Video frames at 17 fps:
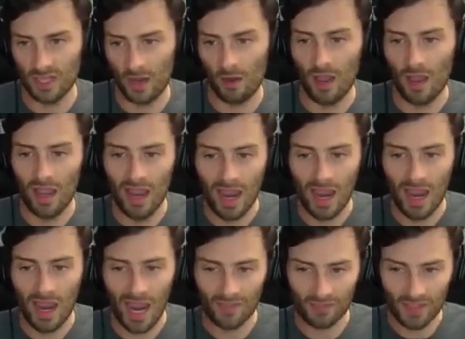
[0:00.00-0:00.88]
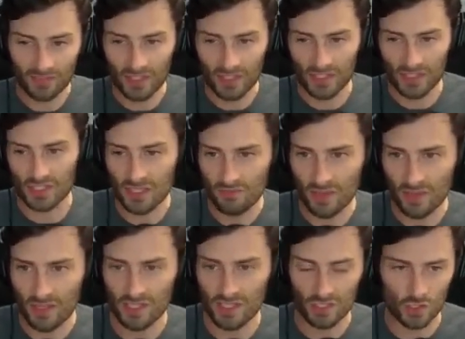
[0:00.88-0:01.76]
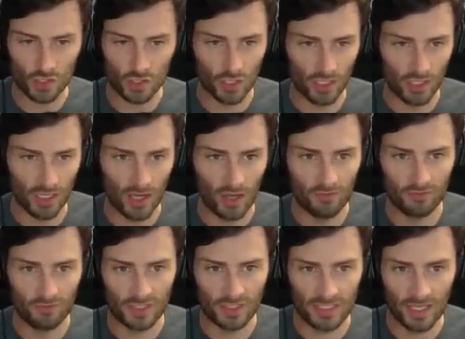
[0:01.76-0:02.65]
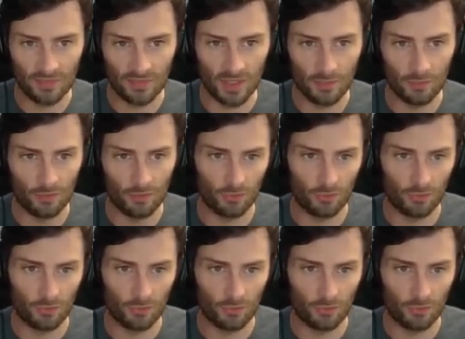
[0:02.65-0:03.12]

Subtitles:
Now, I think this defense is good enough to get them